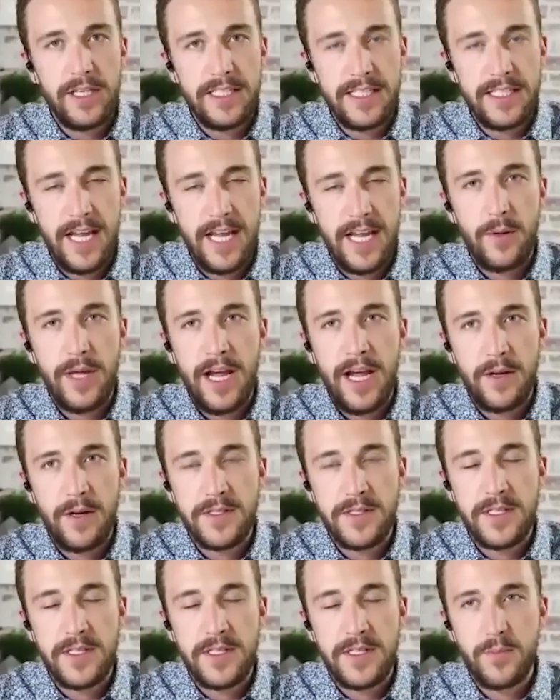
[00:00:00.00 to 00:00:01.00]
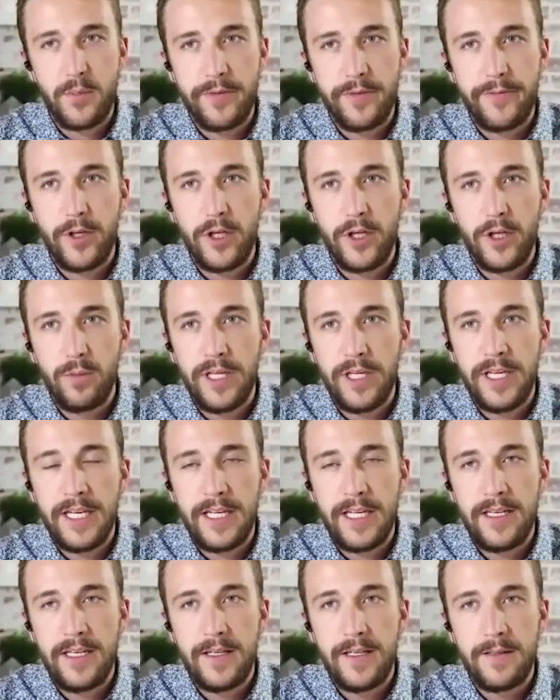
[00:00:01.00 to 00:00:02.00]
townhouses, preferably
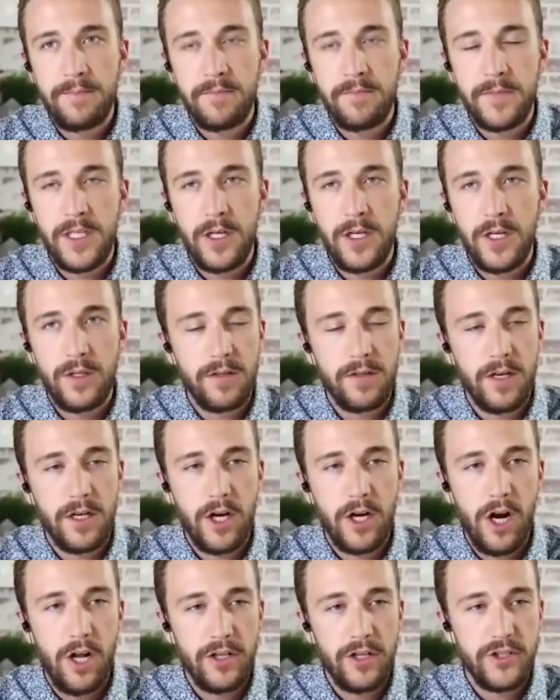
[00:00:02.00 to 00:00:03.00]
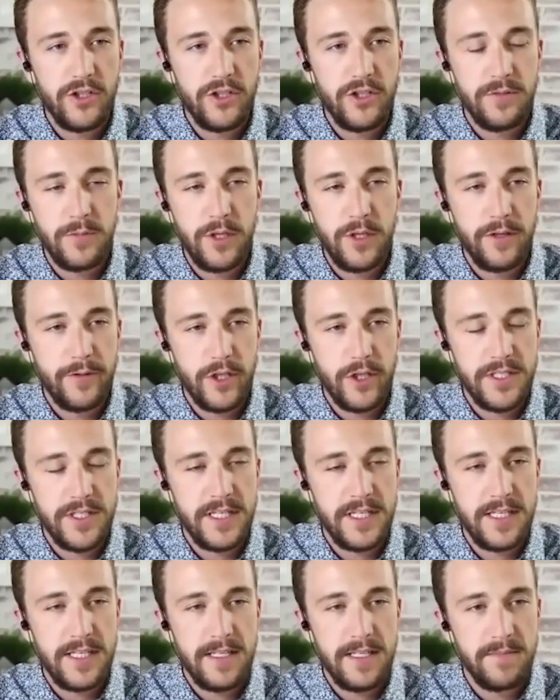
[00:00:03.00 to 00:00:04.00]
in a you know a college
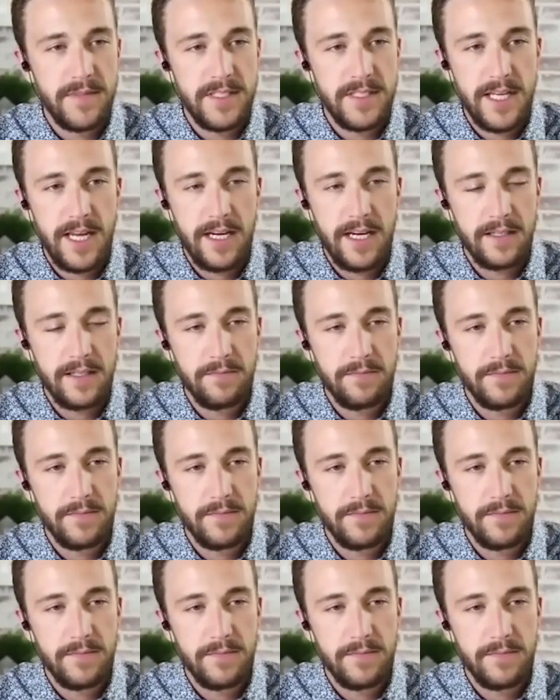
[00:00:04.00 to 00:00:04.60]
university setting.